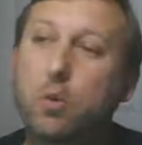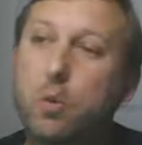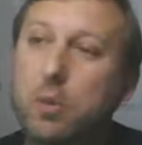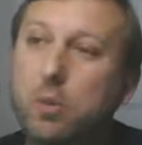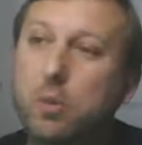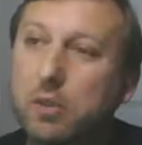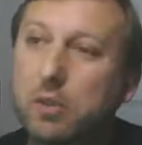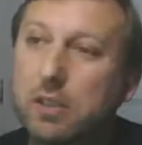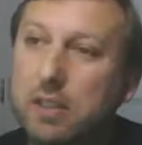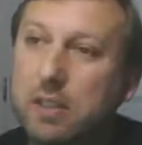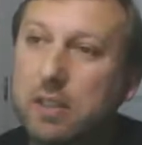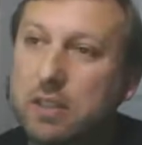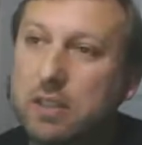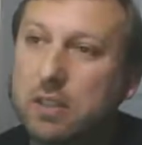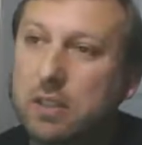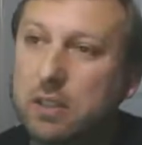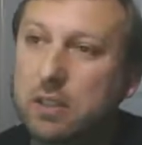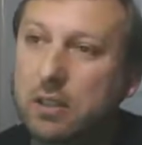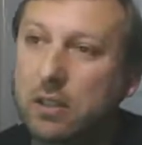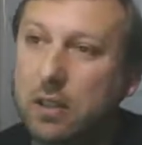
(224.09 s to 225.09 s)
We
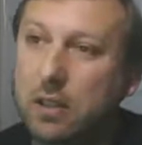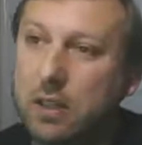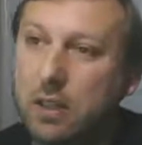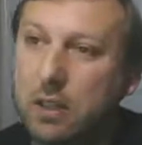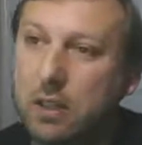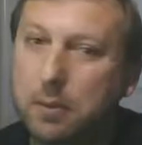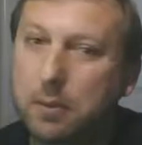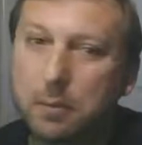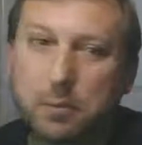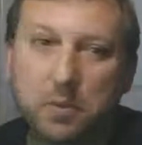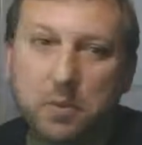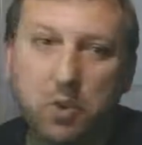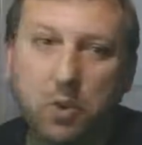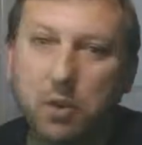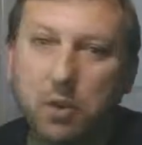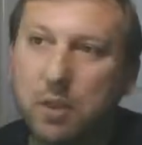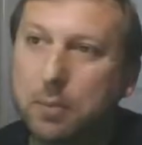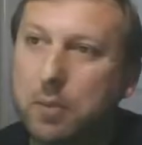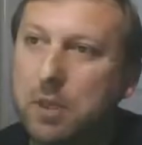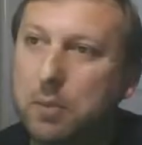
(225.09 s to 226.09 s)
released um,
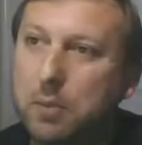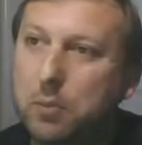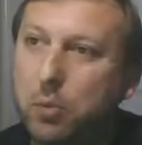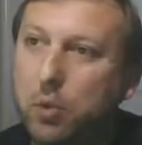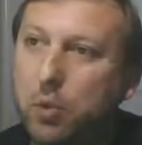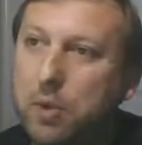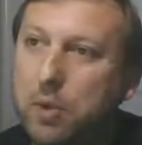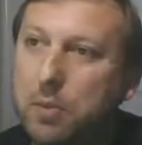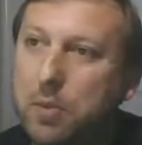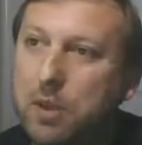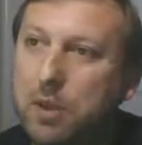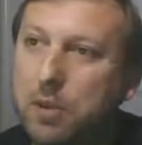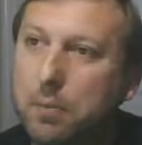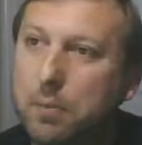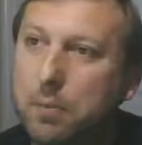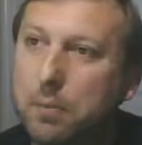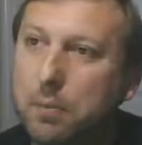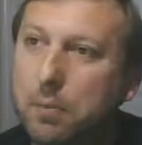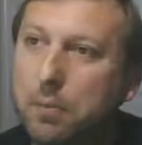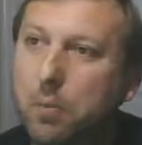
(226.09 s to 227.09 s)
Total Upkeep
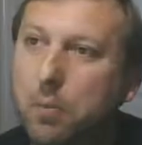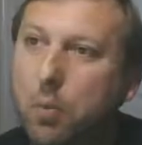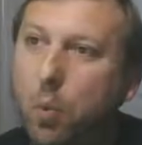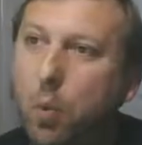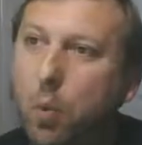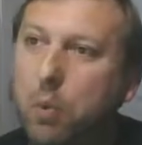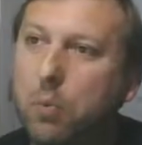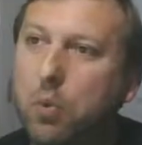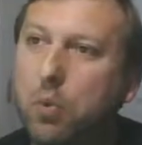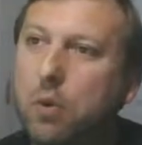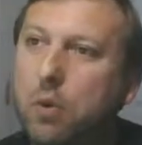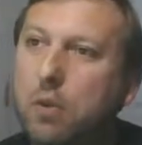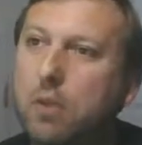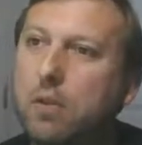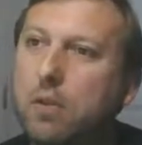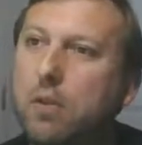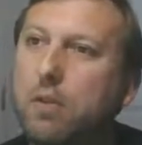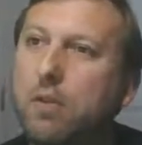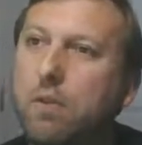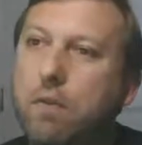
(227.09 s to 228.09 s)
Premium
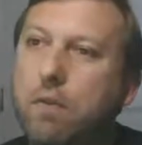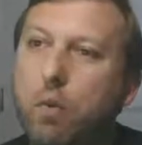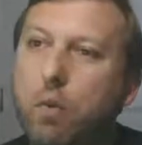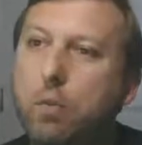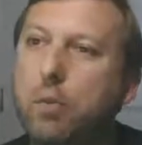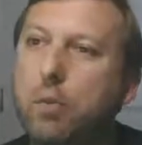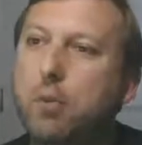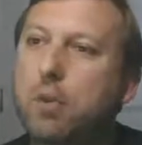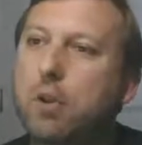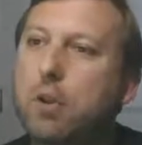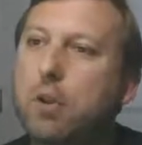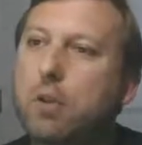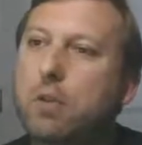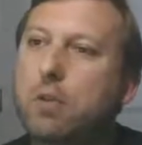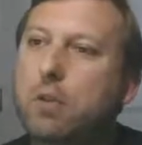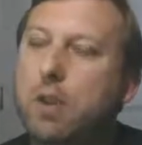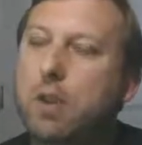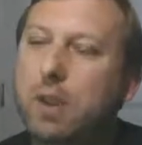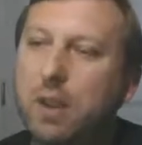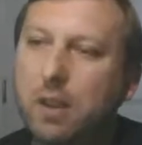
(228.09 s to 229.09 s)

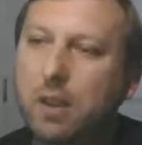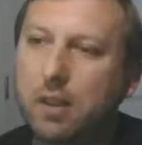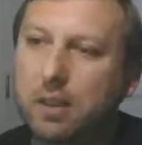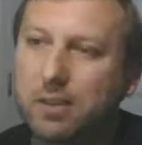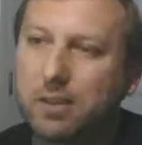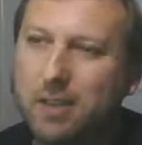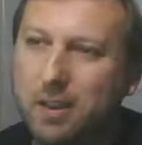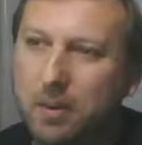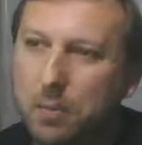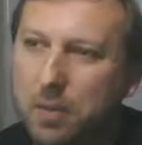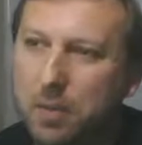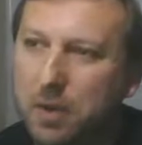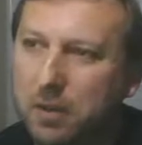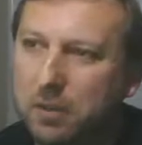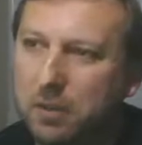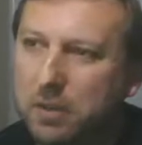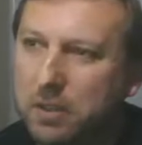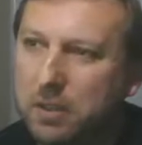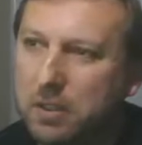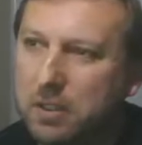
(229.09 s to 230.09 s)
1.4.0. It's got a
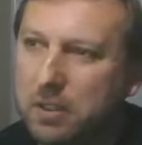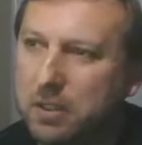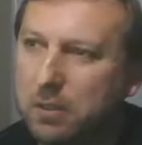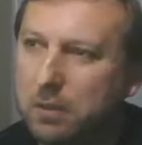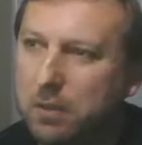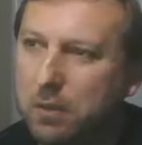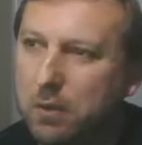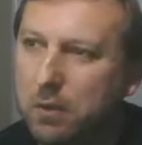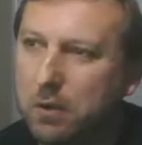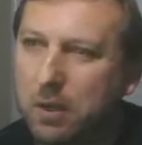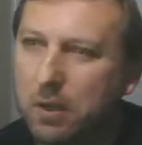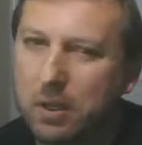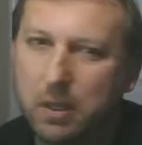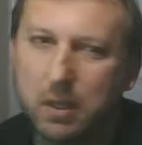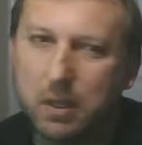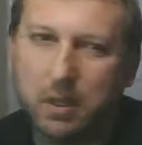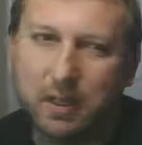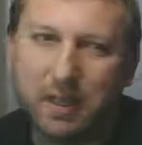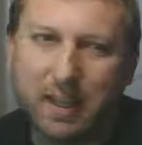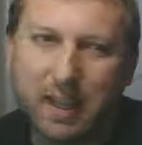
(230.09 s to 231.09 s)
bug fix for
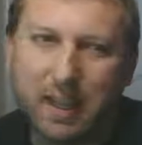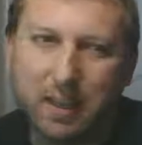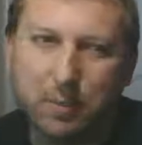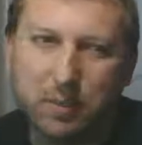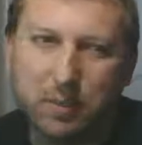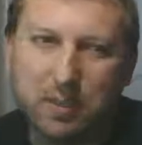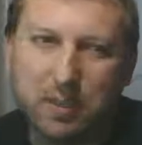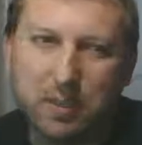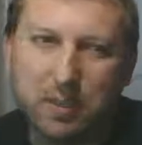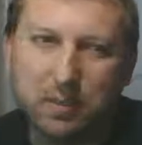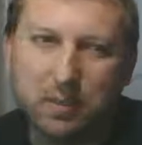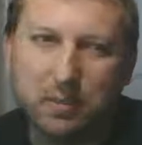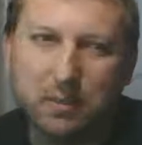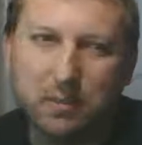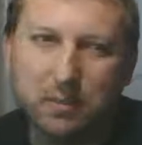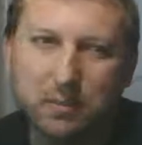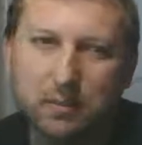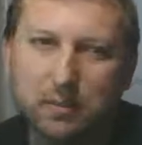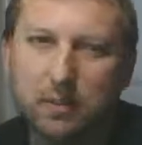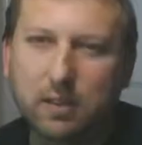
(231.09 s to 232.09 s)
uh, an
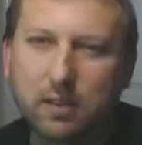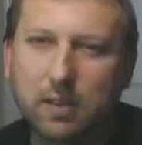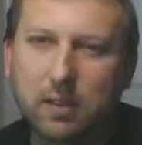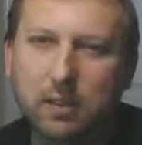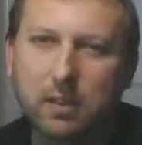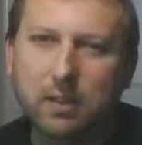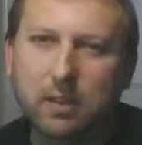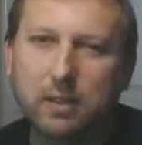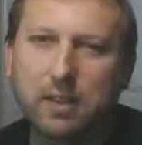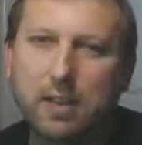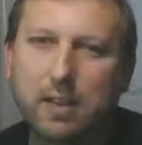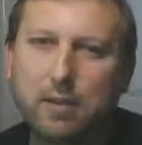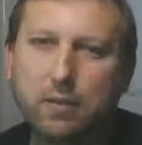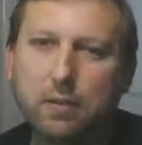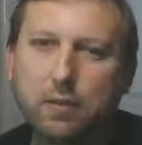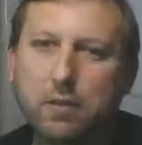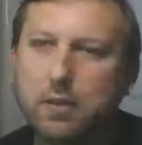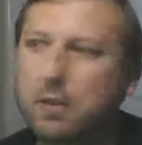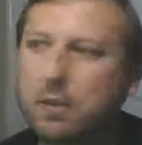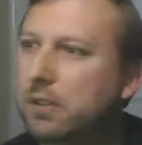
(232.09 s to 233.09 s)
Amazon uh,
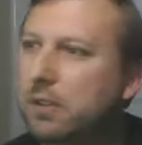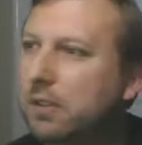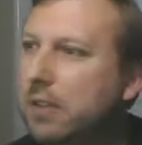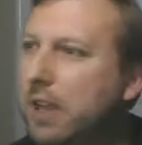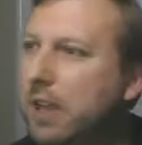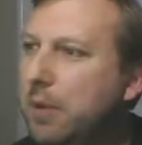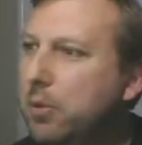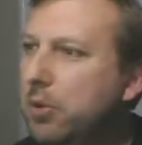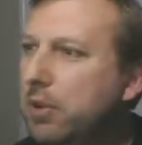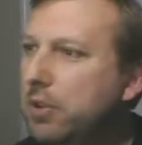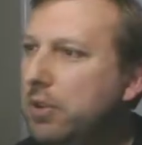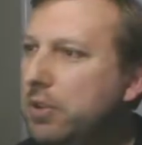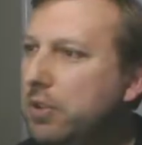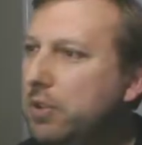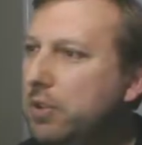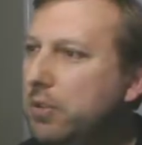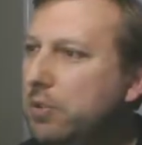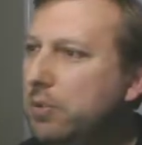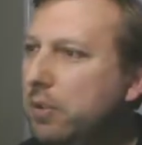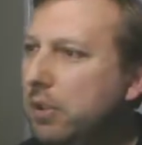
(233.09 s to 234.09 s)
CloudFront library
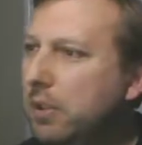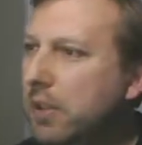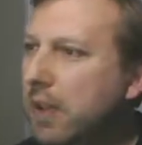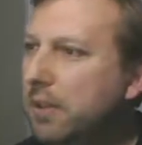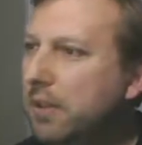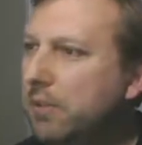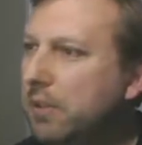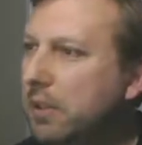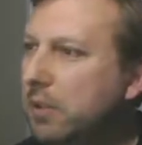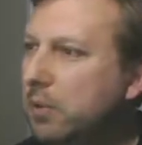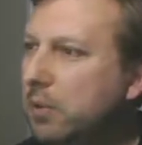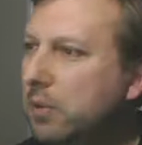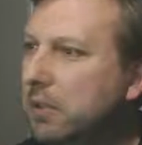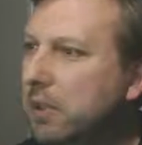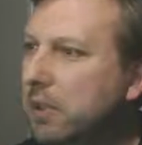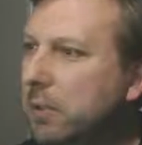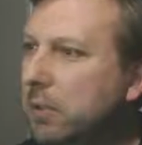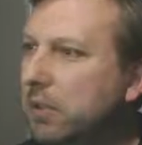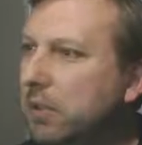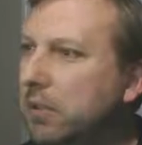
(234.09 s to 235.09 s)
issue, a conflict with
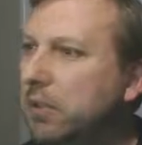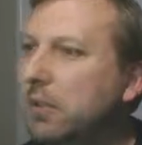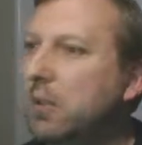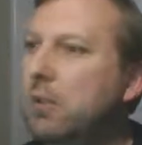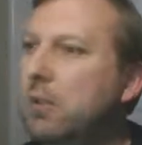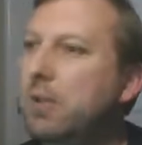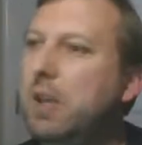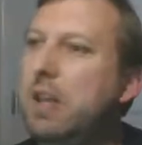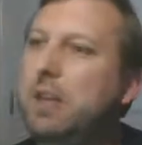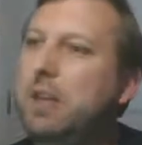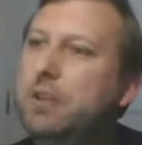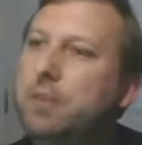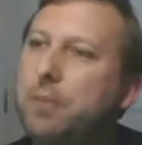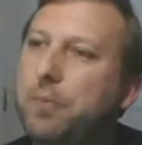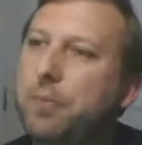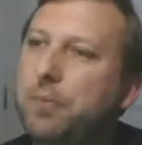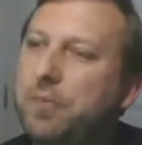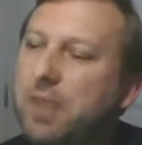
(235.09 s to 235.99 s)
W3 Total Cache.